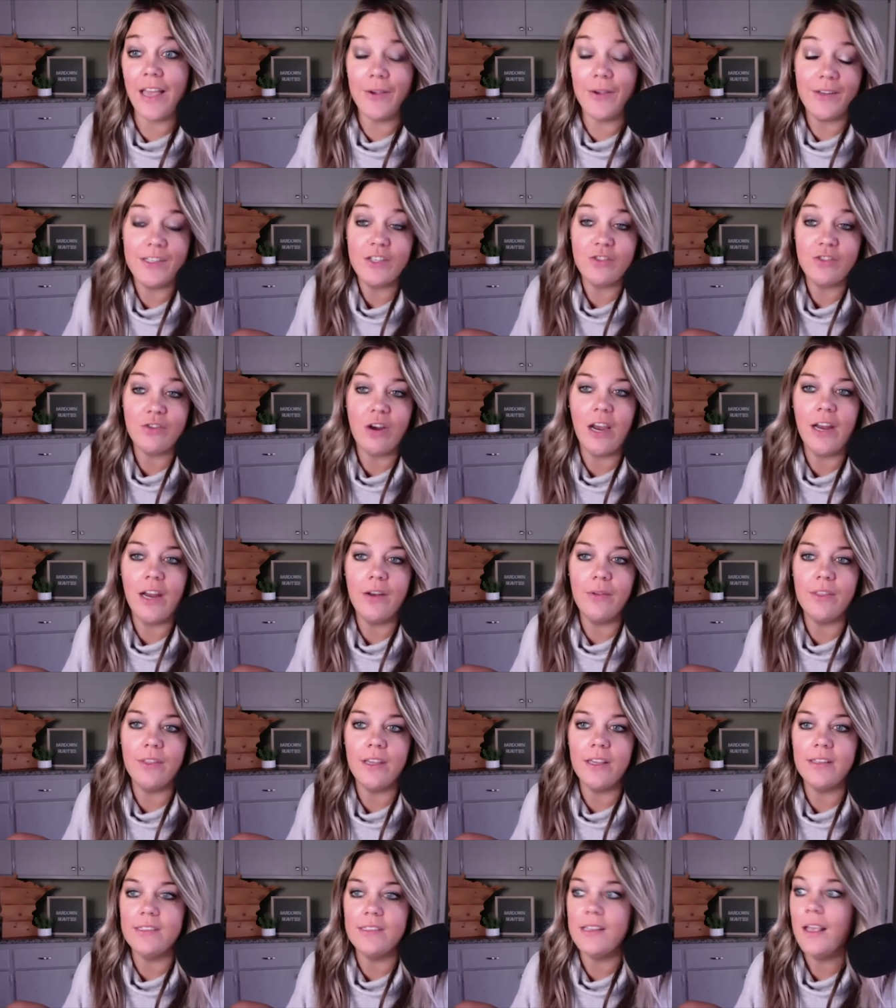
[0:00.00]
You get to try yeah. new
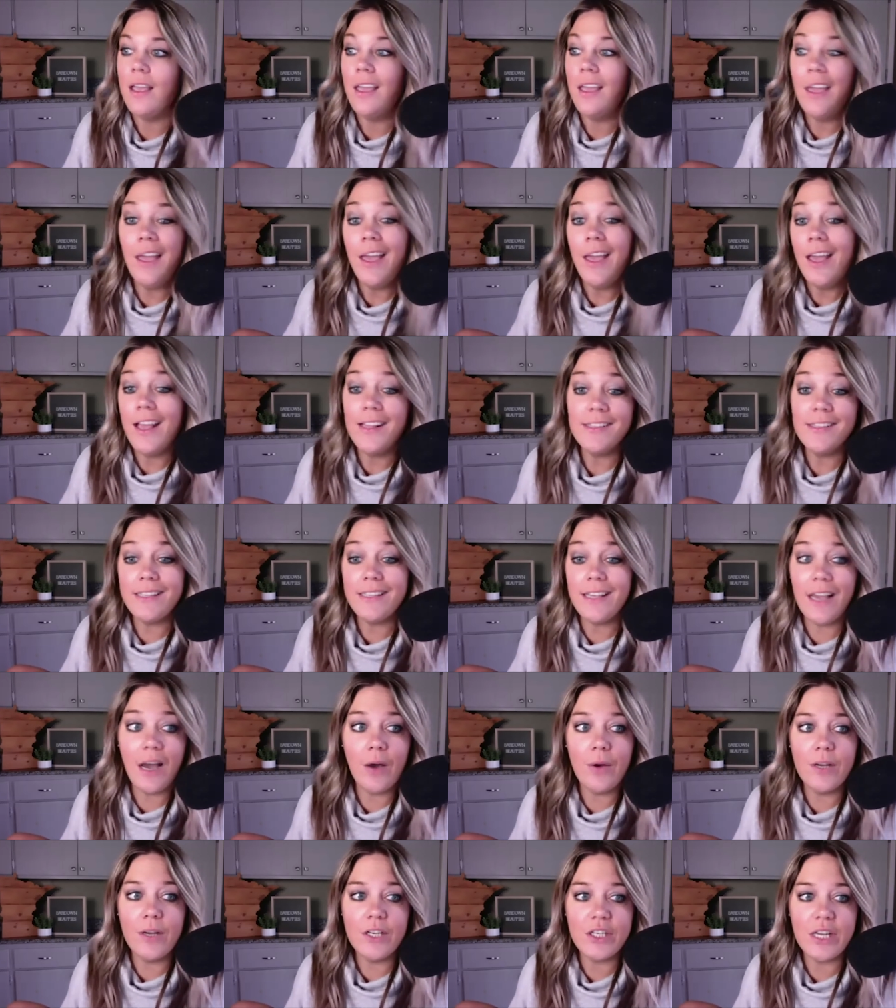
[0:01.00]
things and see
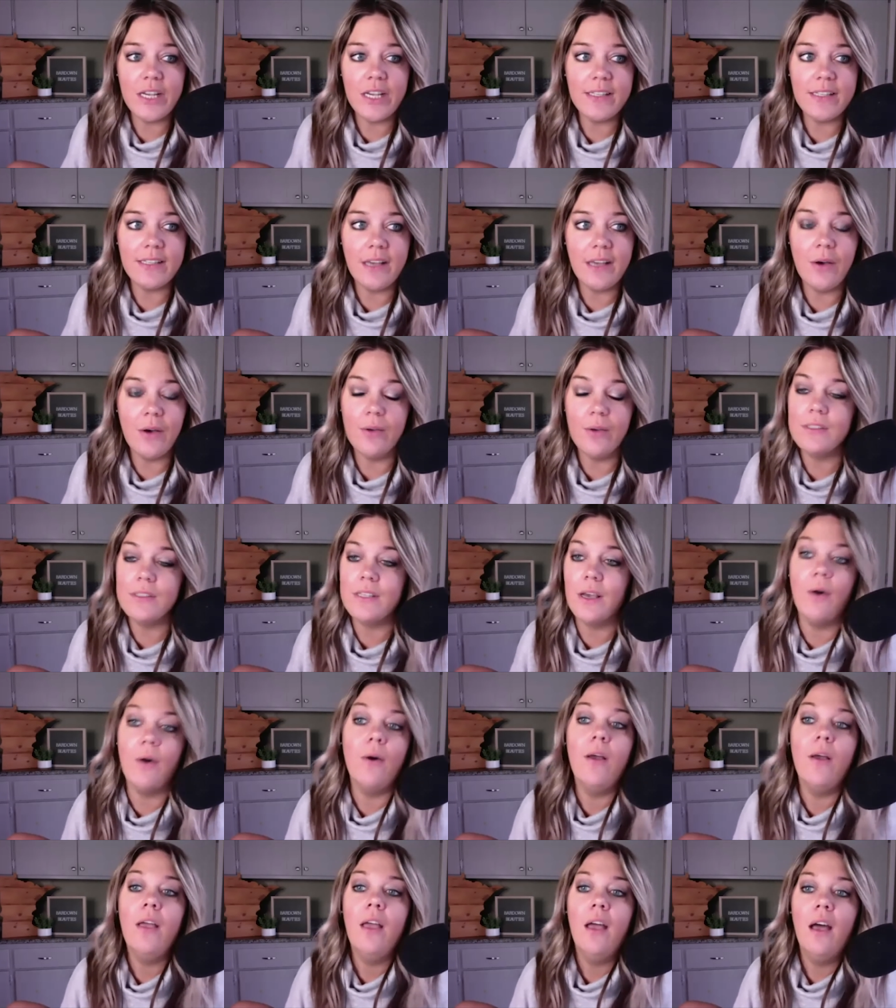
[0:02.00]
how it shakes out.
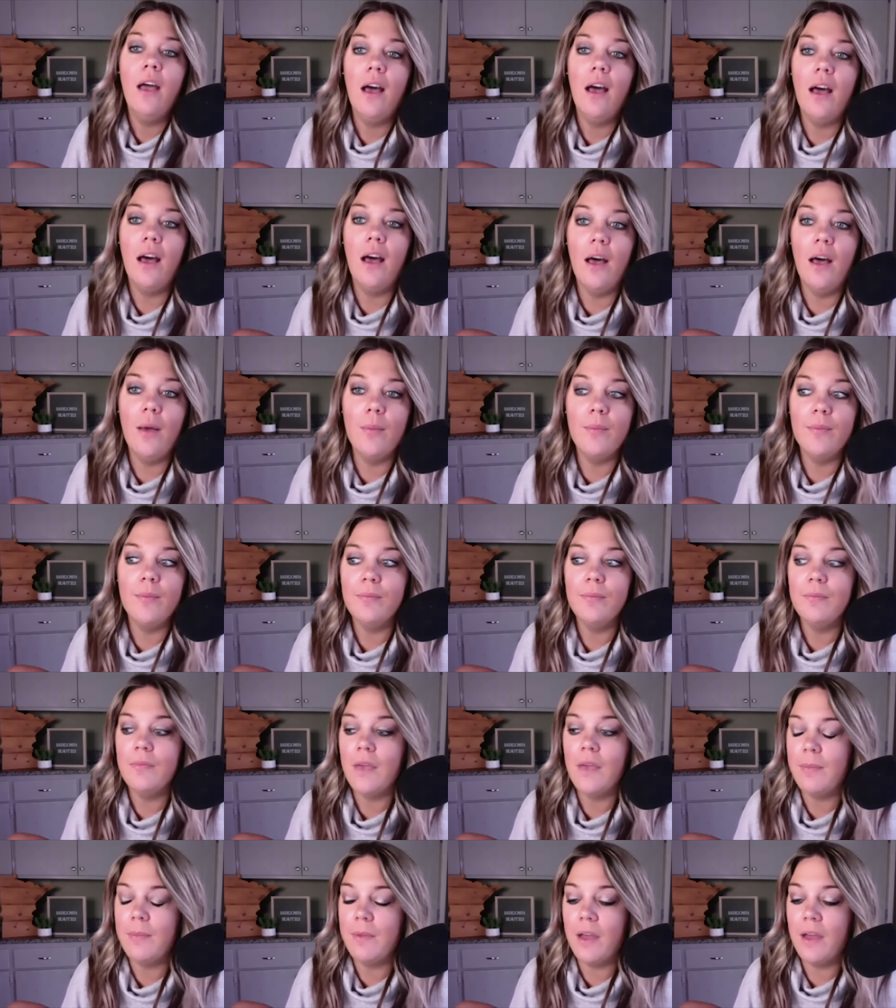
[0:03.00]
So um,
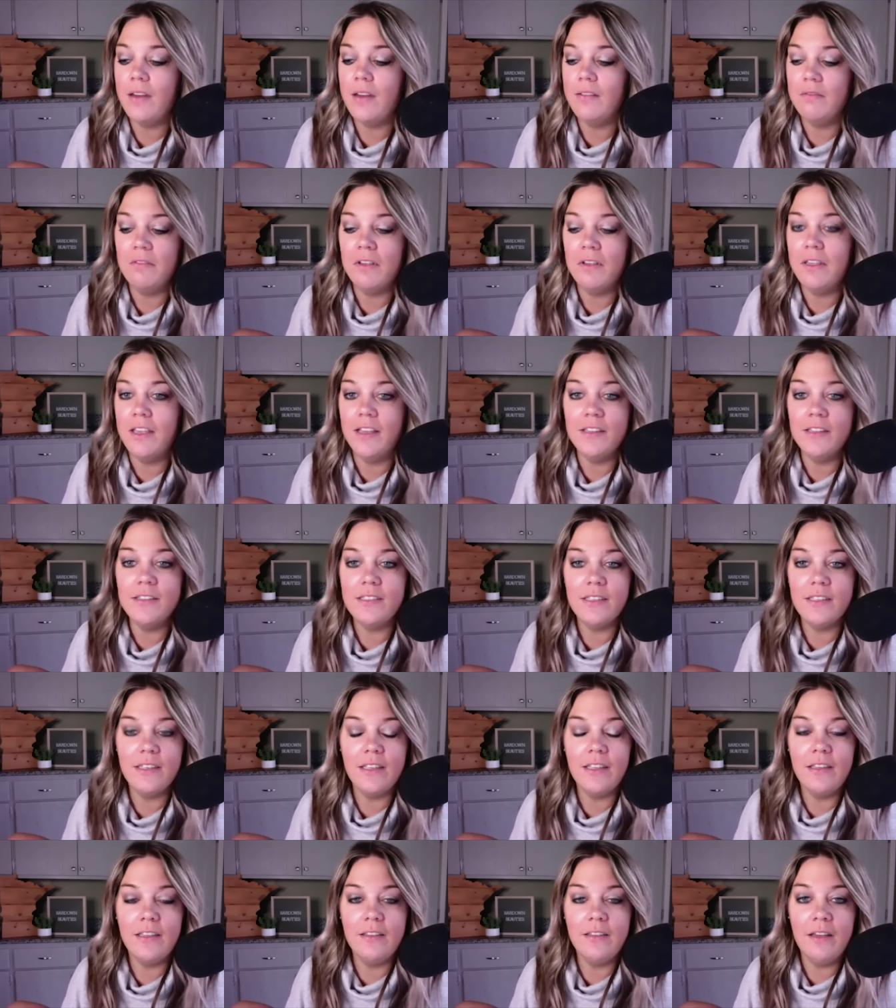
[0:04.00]
I'm not against
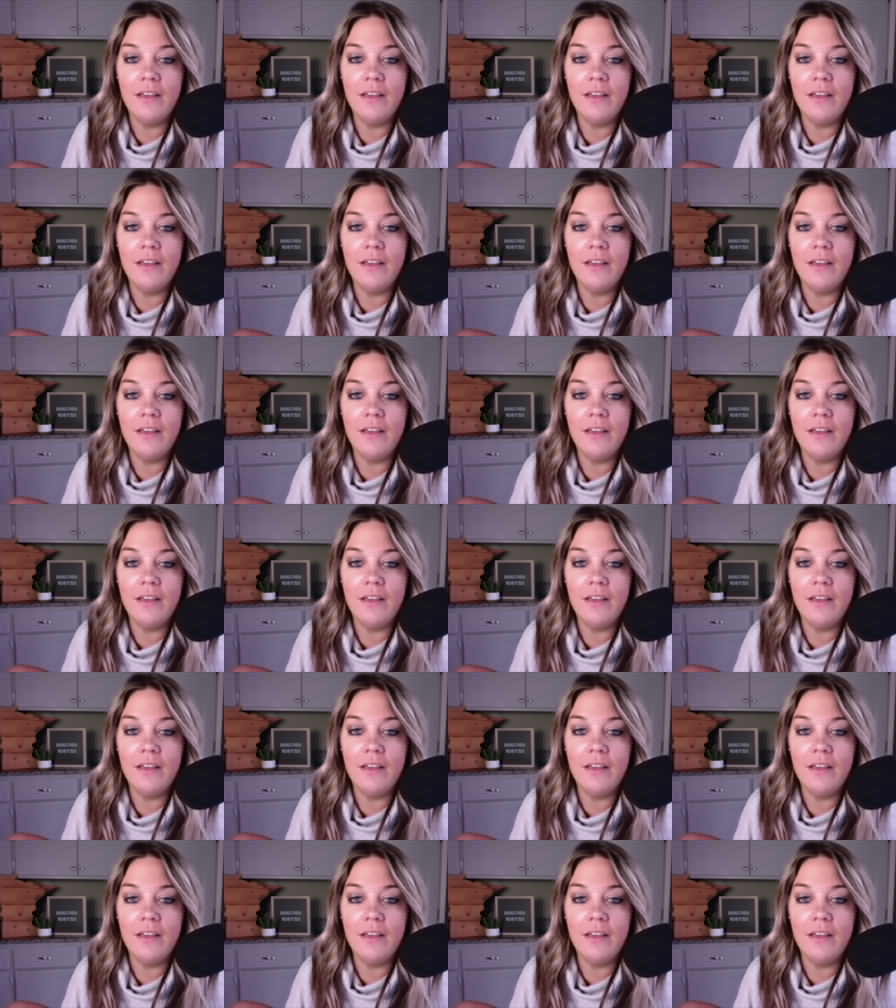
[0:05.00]
it.